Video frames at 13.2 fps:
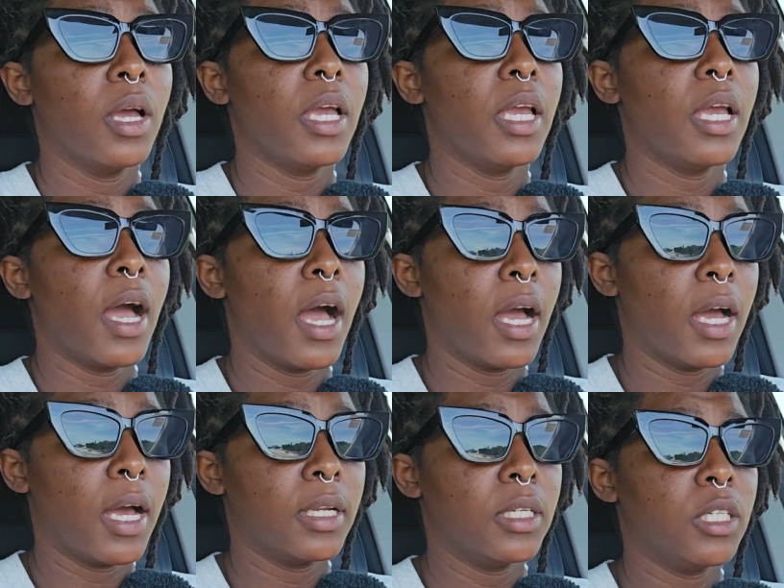It
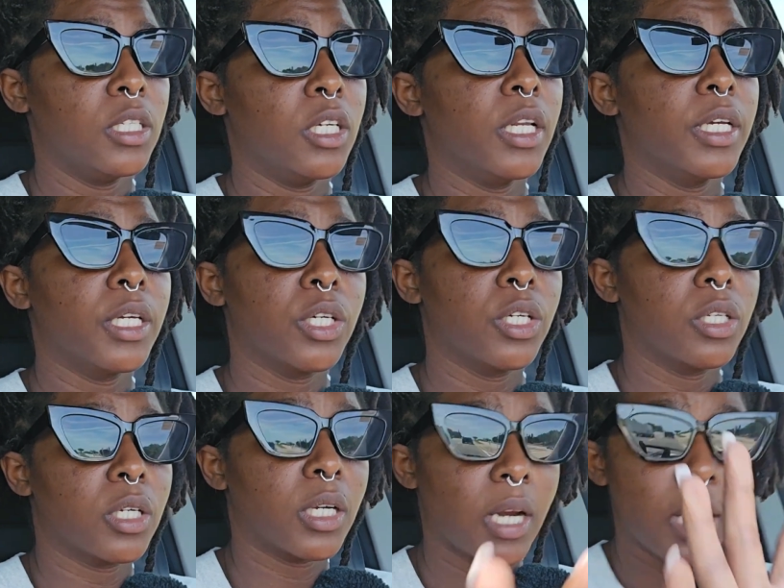had your
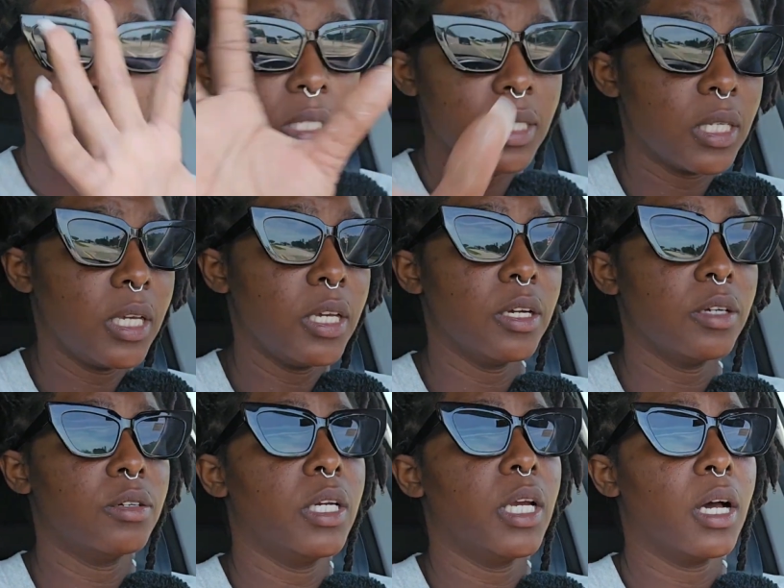little closet
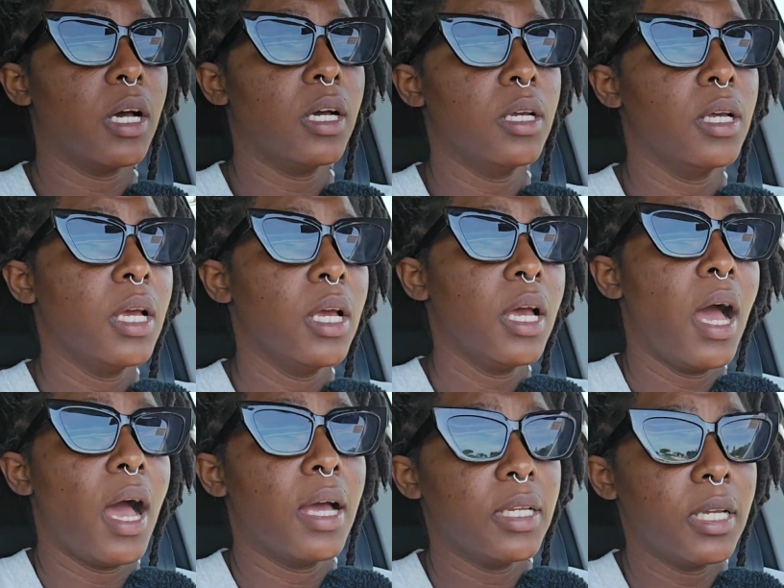area,
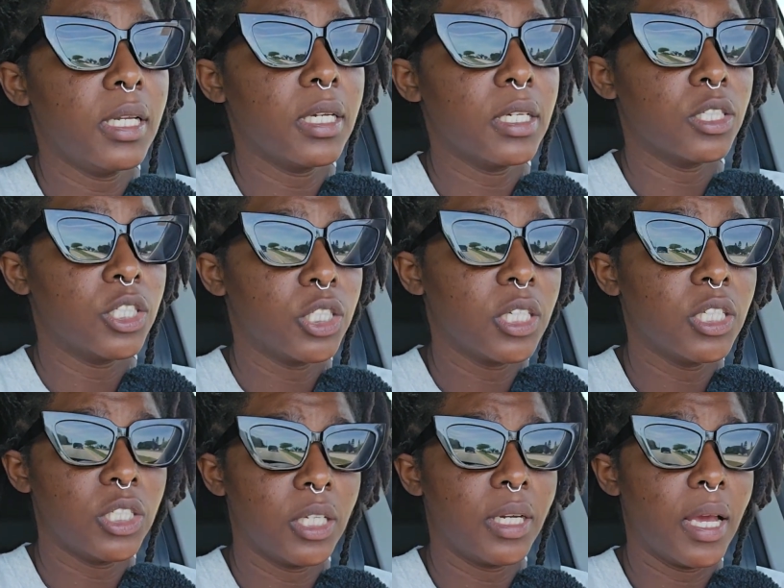had your little
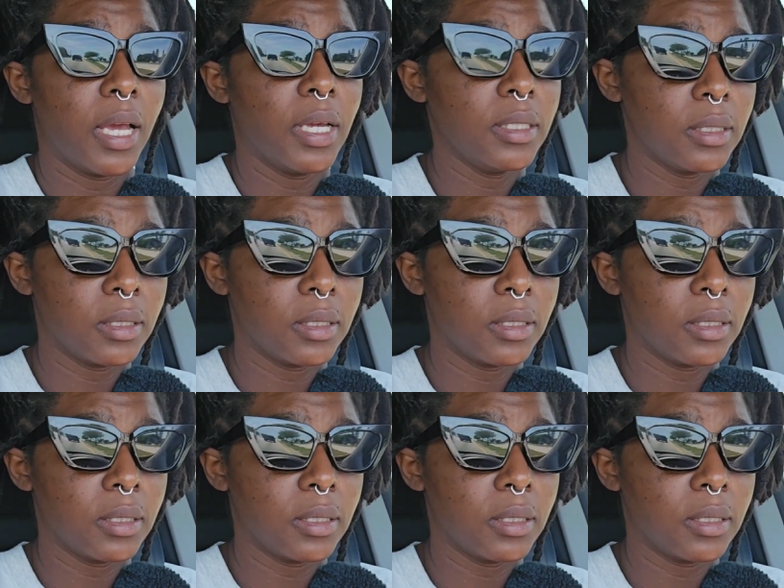kitchenette,